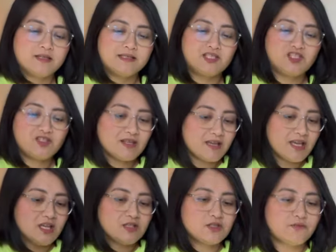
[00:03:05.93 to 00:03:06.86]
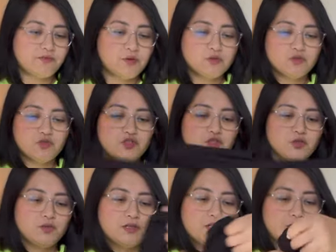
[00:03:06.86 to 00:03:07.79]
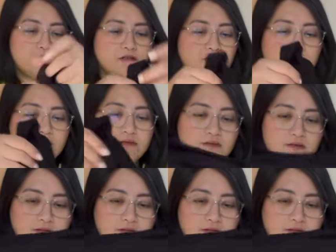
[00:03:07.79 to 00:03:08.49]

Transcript: stage photo shoot on